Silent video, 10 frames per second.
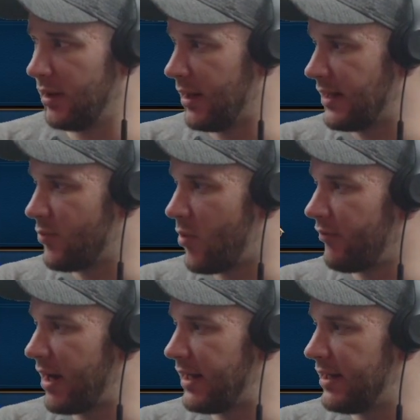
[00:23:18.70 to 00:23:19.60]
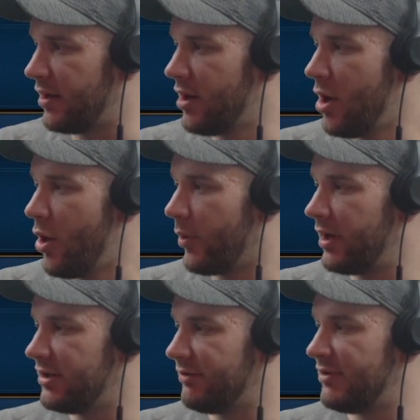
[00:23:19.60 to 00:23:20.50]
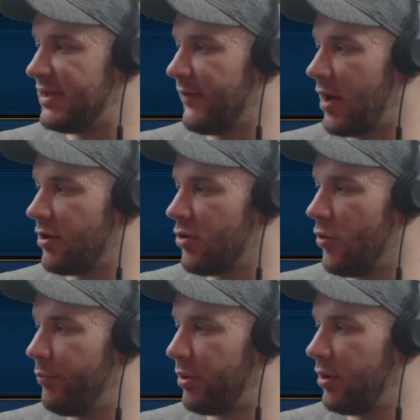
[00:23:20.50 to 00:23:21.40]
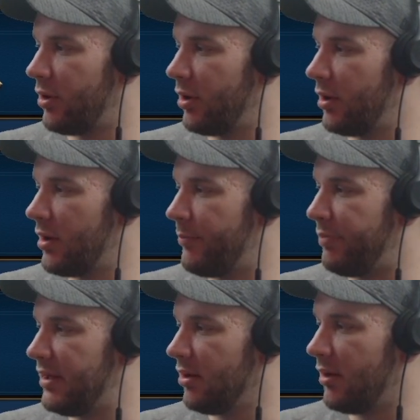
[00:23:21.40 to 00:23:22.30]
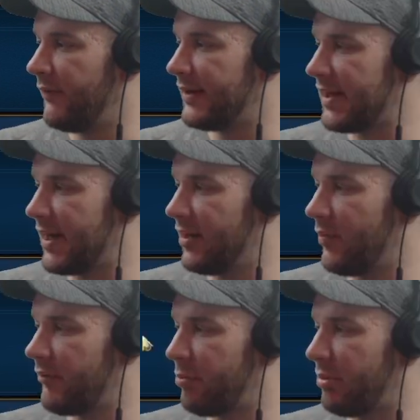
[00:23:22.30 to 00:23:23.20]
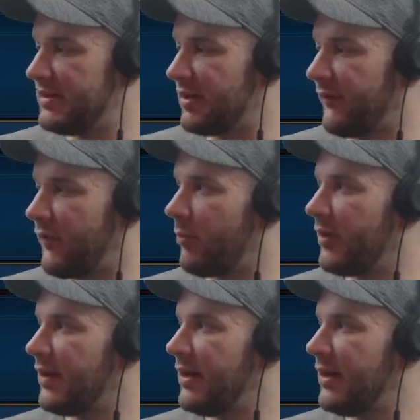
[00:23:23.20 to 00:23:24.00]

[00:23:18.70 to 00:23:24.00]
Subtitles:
like the one right here, where you receive 100 gold per appeal of the tile when replacing a farm with a